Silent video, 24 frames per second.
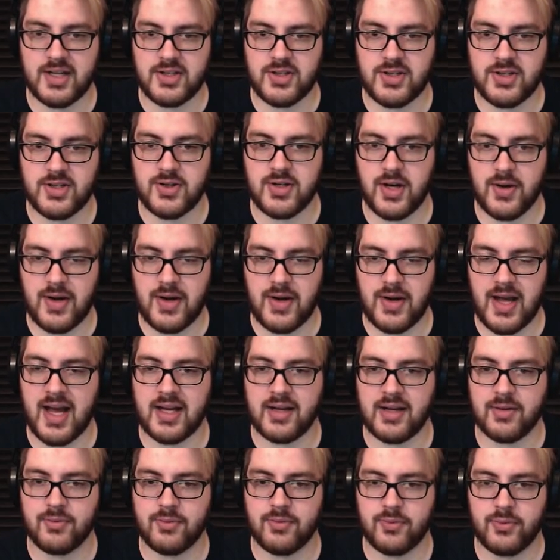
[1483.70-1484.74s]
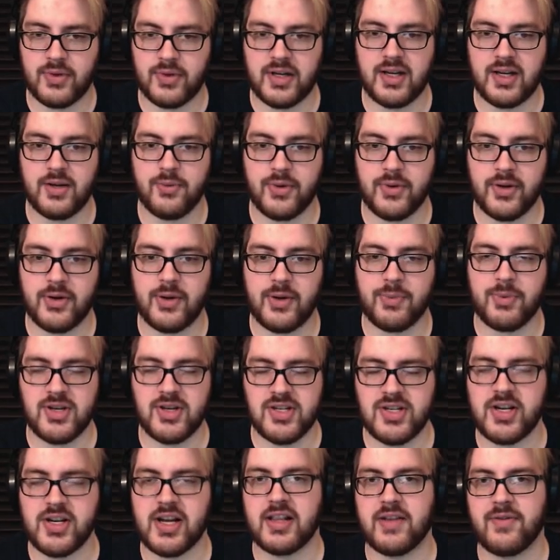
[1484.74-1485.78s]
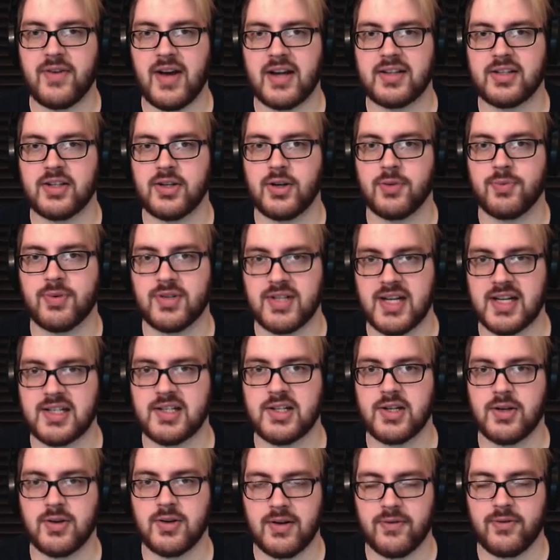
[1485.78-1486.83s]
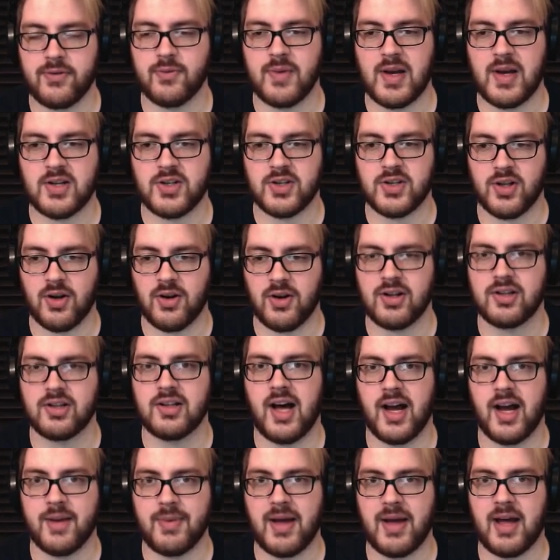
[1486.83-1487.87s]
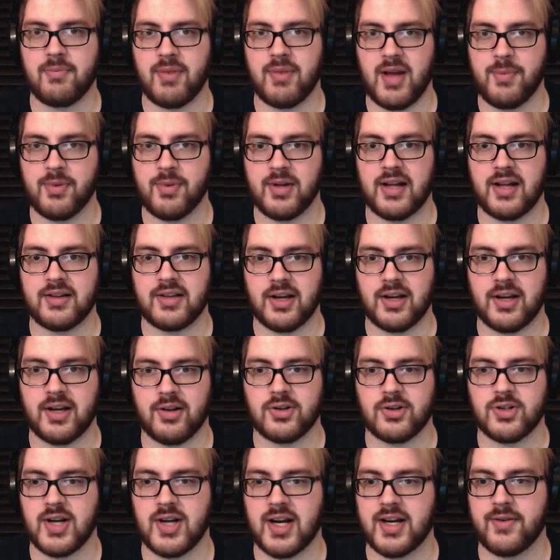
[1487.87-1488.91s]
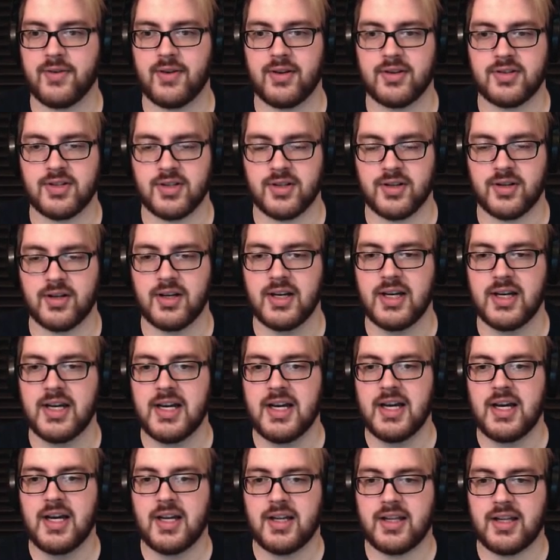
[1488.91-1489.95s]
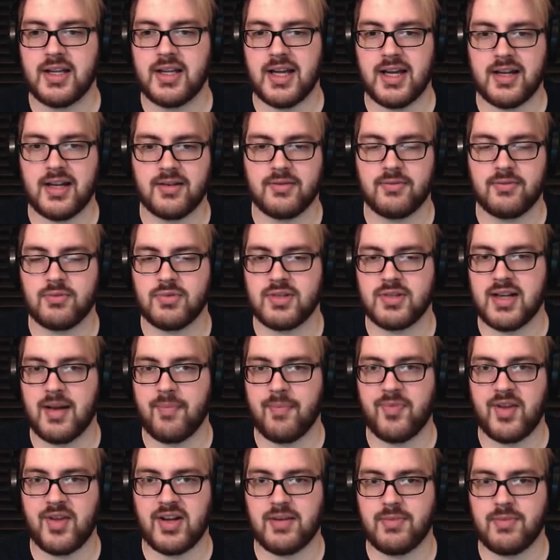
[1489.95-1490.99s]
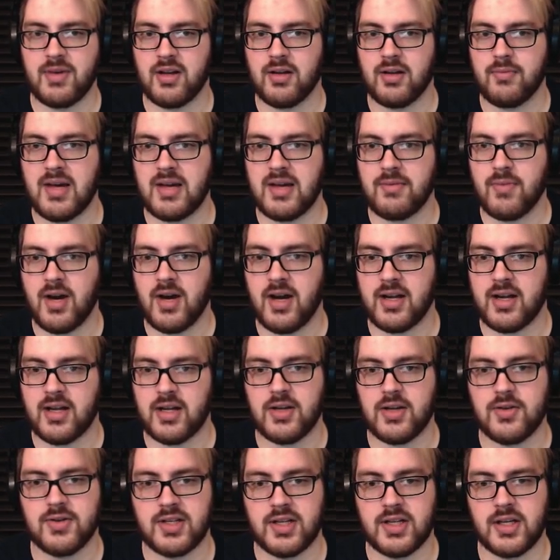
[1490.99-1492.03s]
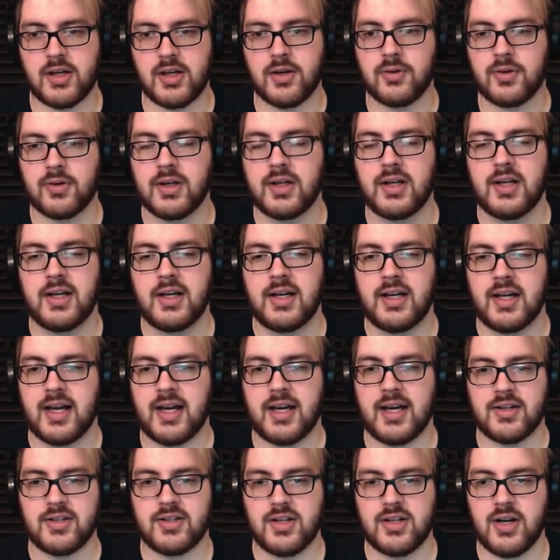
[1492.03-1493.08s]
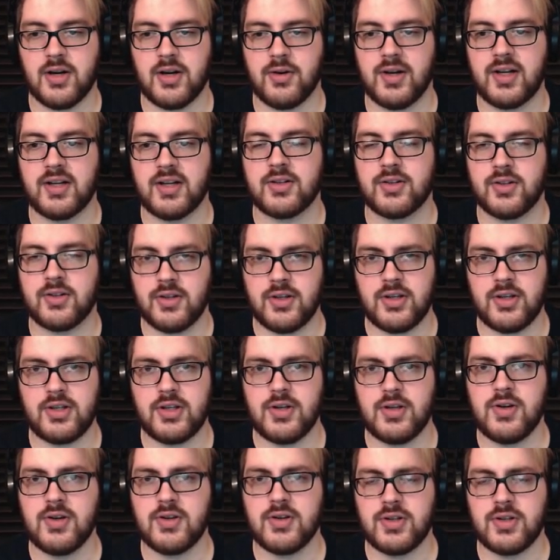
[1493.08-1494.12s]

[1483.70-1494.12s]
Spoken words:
you know, hey, we appreciate the fact that you're protecting your information. There are a lot of bad people out there that are trying to get something to be able to make money using you. And you know what? Do your due